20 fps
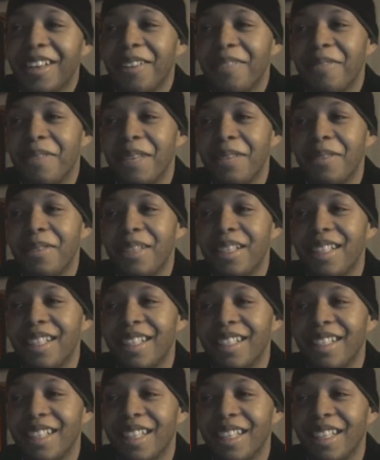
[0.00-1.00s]
Maybe
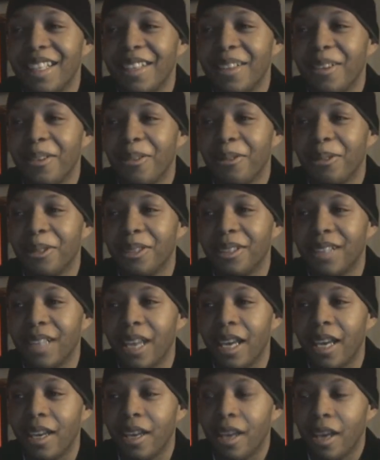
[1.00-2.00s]
Disney will
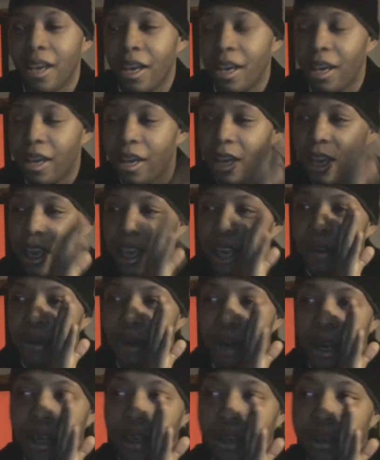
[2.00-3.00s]
say, hey,
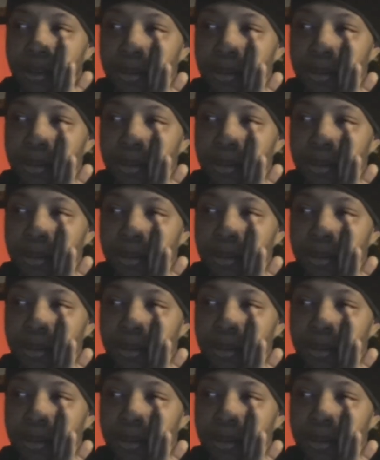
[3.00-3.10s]
Greg,